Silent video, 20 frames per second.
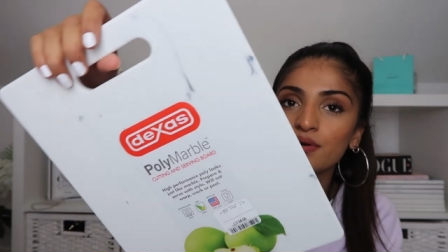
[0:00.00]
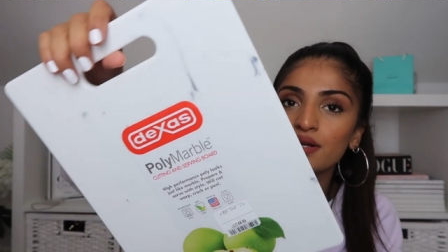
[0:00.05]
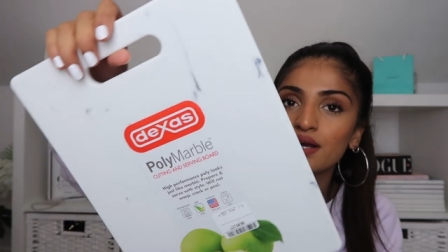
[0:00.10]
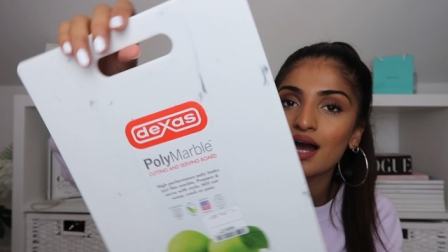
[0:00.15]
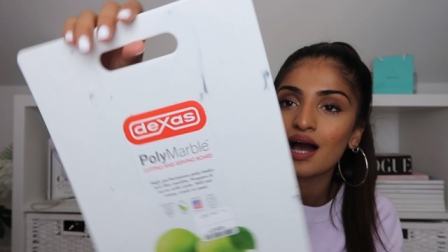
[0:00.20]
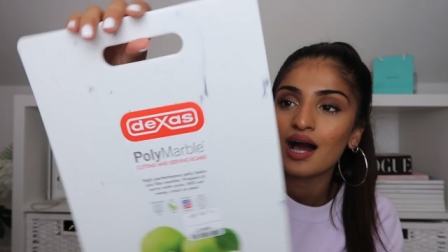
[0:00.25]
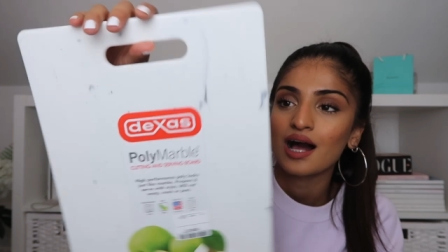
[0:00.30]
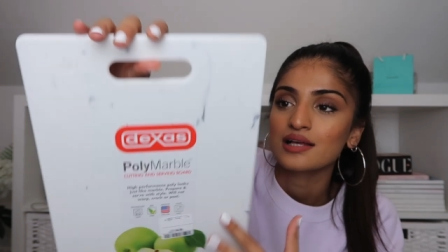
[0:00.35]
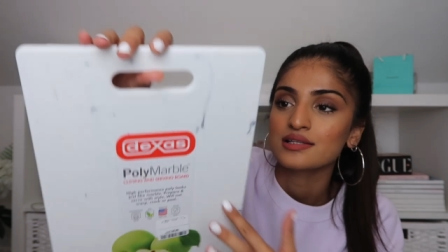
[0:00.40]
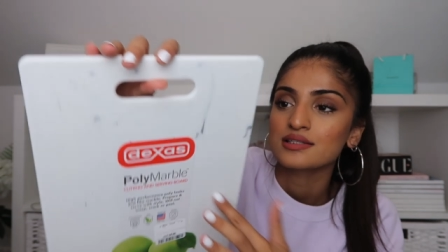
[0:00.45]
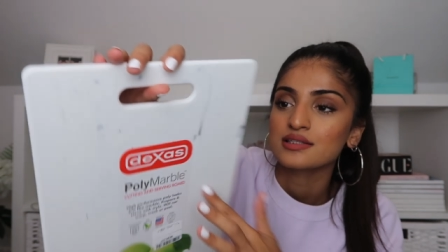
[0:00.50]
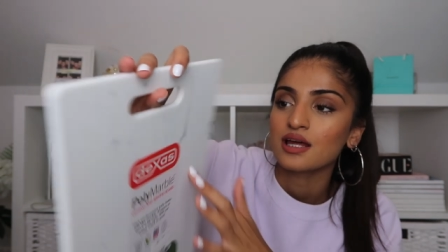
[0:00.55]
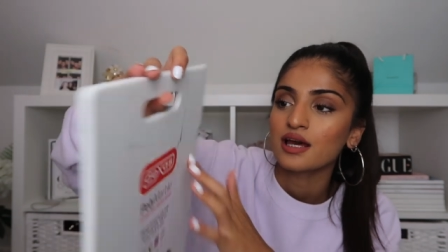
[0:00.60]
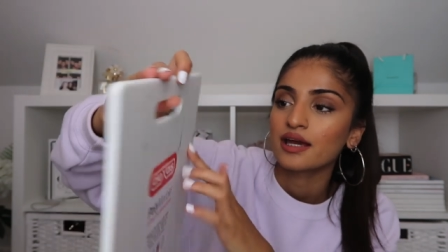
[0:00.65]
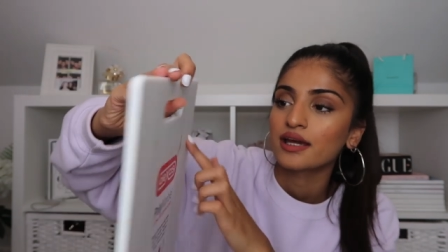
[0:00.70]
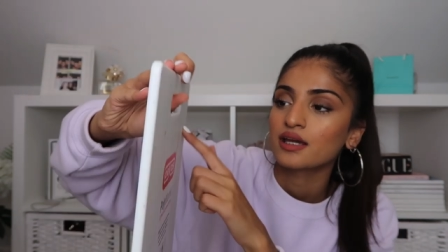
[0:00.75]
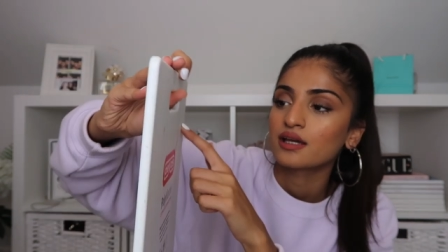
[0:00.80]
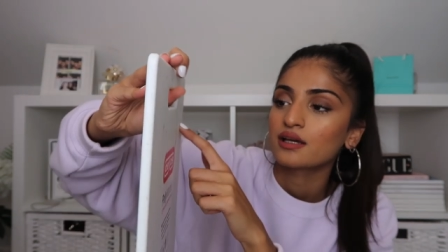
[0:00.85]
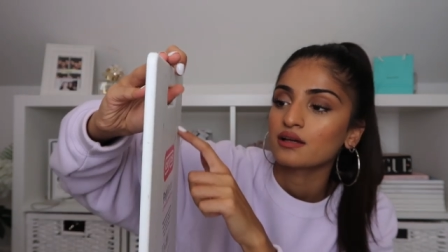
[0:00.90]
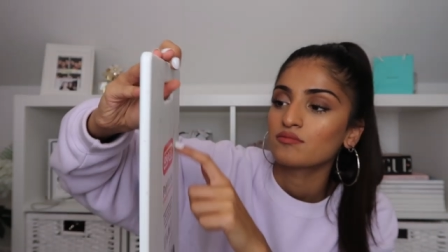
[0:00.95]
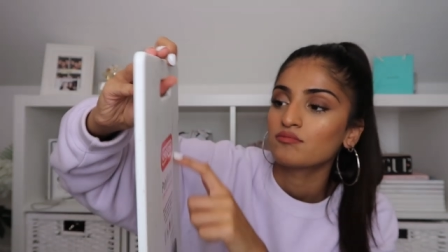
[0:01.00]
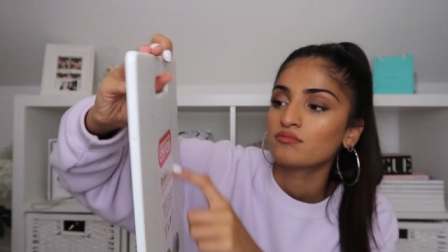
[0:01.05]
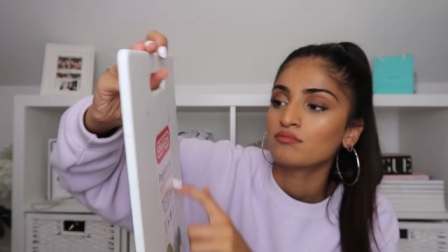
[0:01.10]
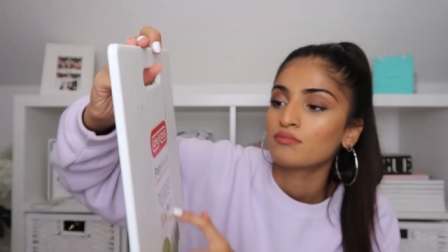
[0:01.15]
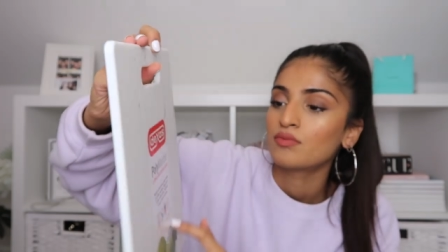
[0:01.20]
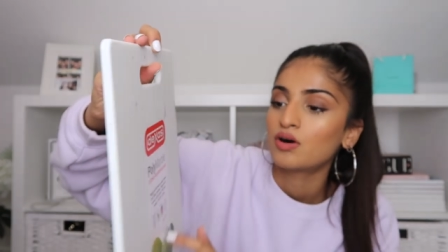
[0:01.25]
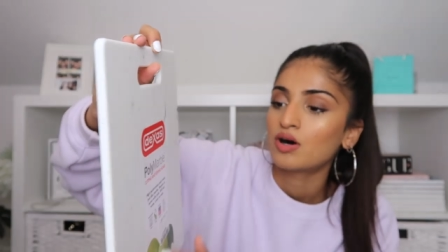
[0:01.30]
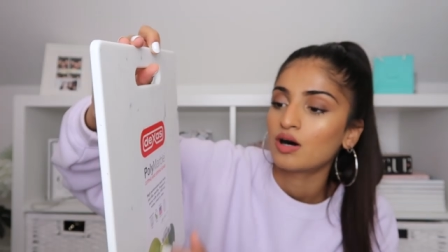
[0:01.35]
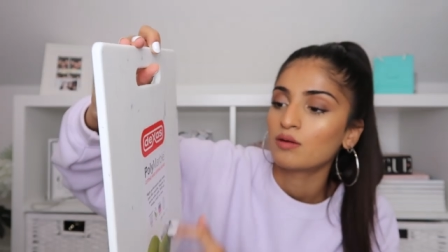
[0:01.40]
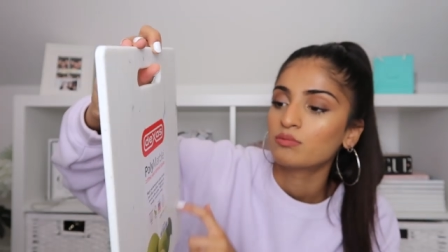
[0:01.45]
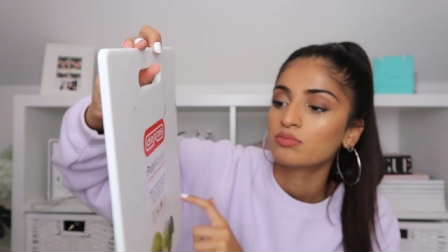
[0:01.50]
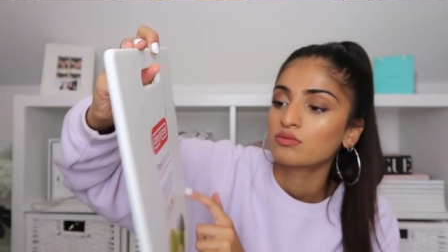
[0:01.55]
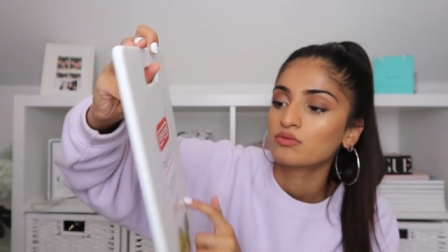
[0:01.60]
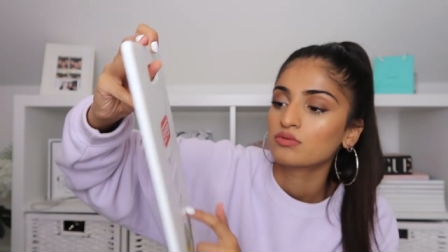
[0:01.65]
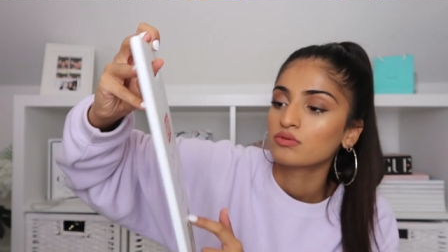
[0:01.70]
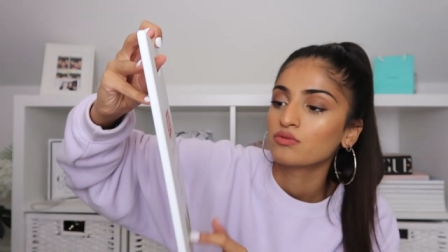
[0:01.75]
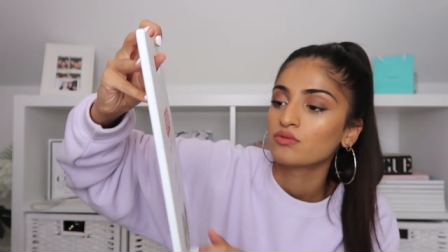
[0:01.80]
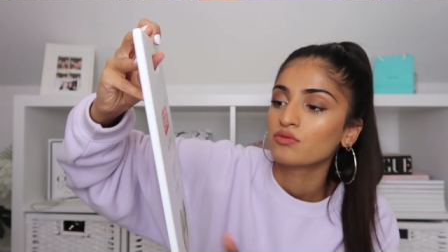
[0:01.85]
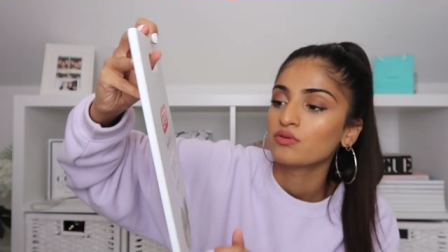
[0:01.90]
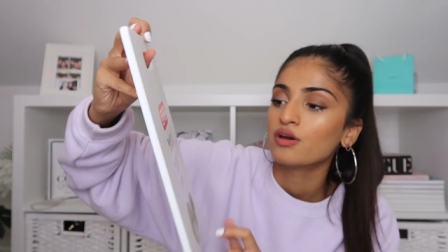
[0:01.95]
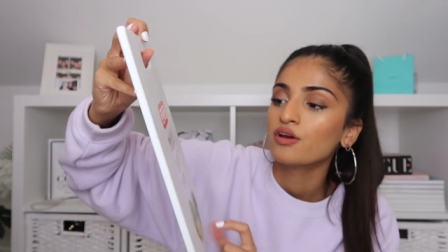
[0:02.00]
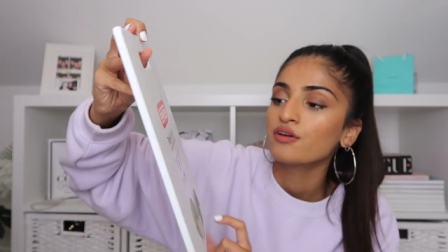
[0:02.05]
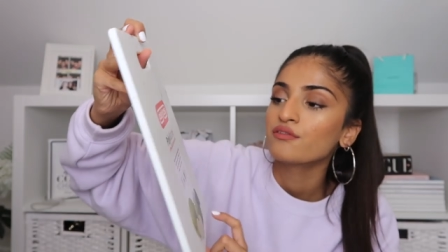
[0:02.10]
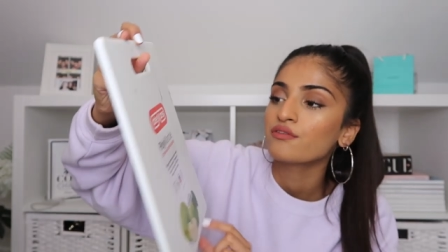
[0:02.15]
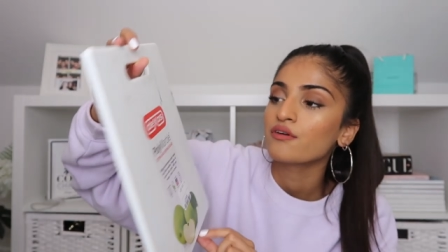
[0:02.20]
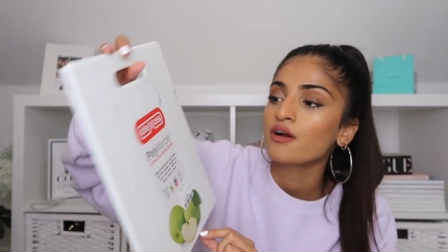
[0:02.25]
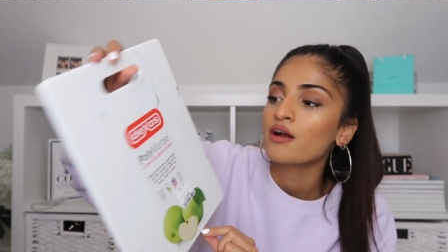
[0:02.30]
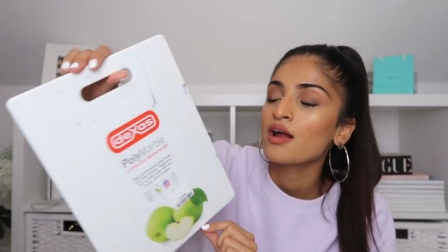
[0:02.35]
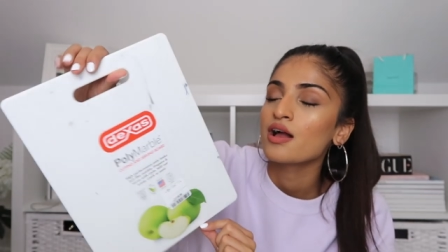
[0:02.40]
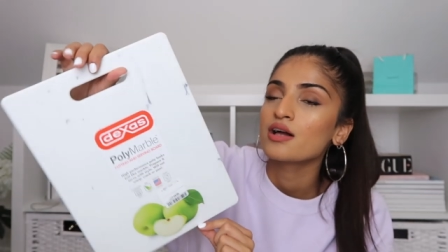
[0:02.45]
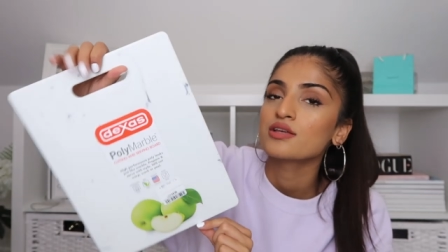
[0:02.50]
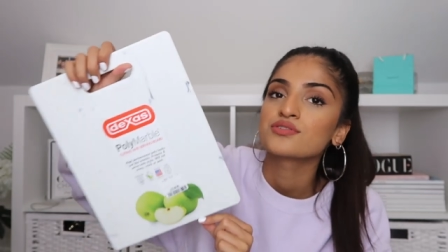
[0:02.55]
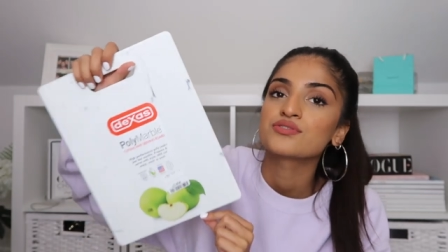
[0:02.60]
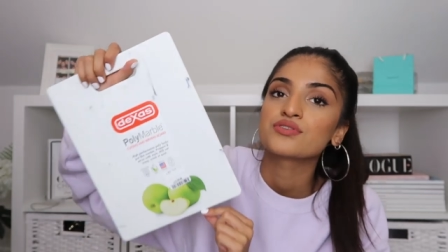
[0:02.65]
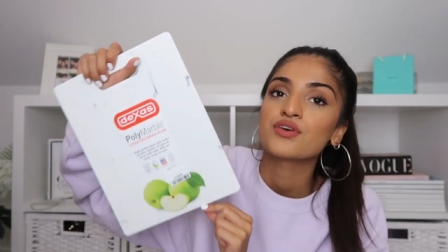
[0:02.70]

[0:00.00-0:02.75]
but it has like marble all over it.